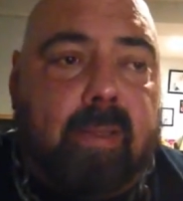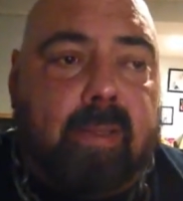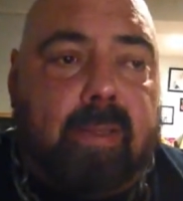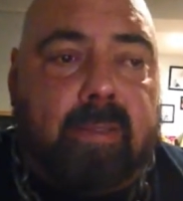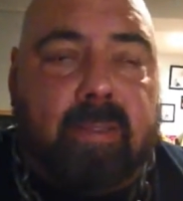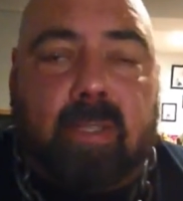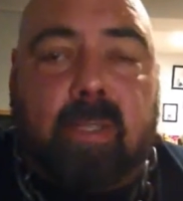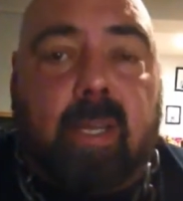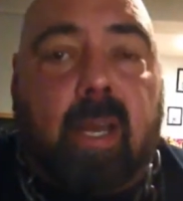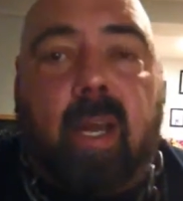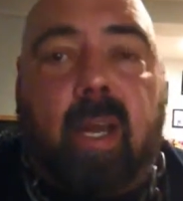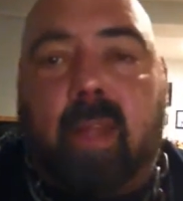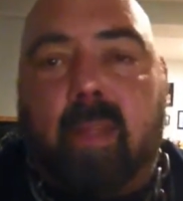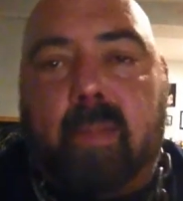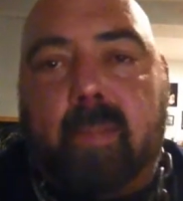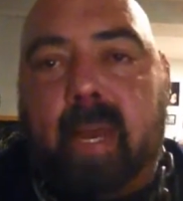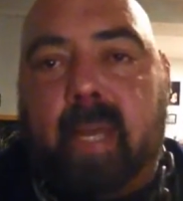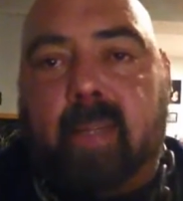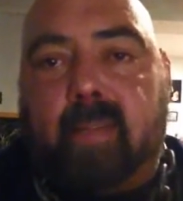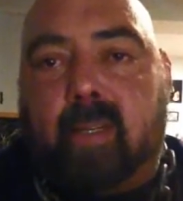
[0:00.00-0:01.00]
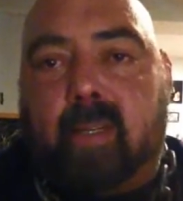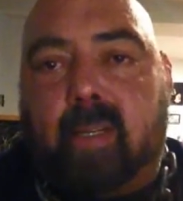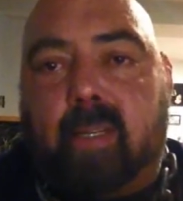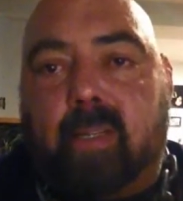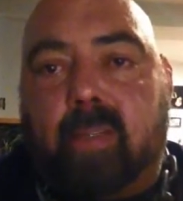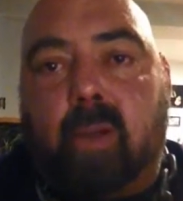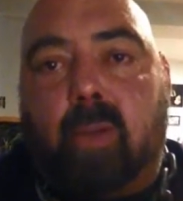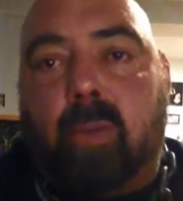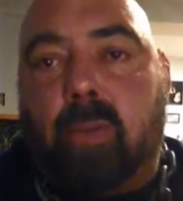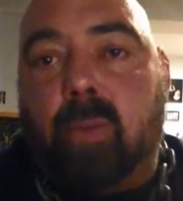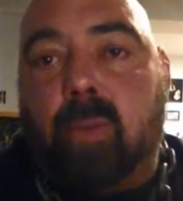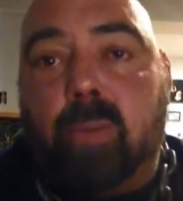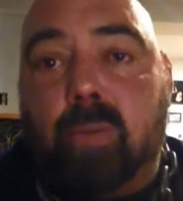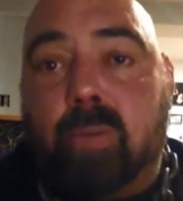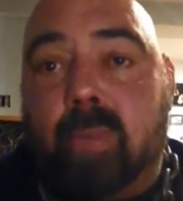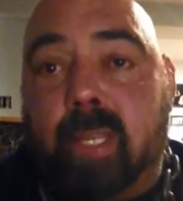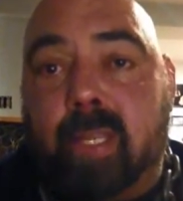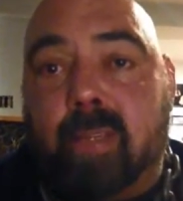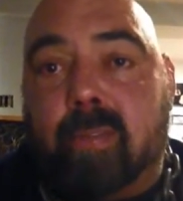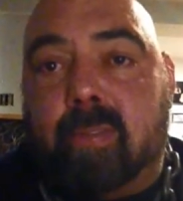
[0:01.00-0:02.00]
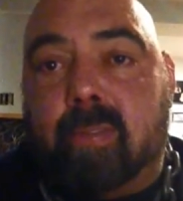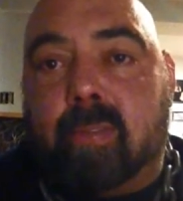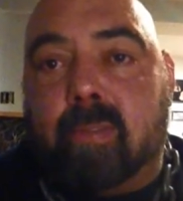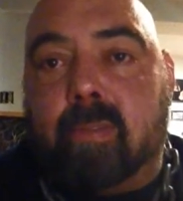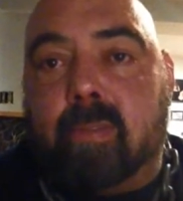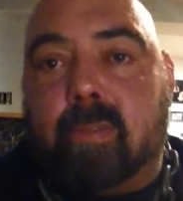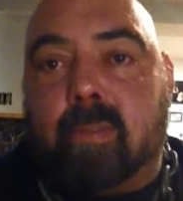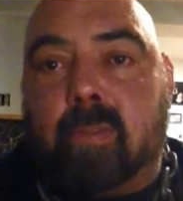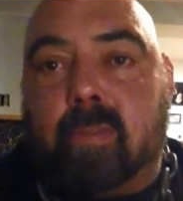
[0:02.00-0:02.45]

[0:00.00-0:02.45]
There's a ton of them out there that don't use these